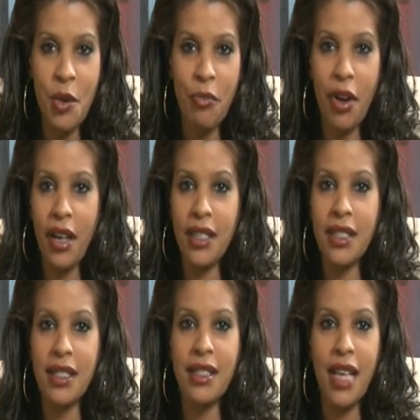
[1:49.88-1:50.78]
Brian is
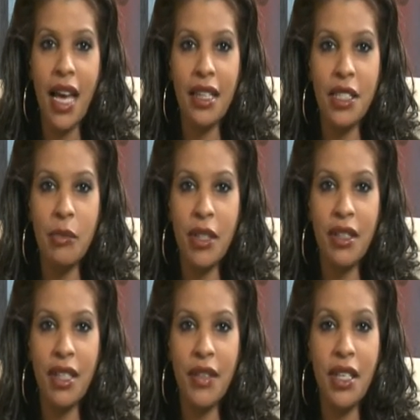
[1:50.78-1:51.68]
excited to be
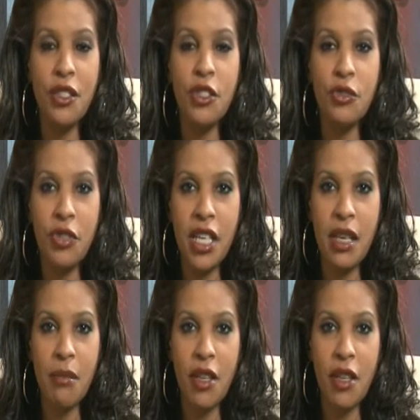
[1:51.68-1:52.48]
living his dream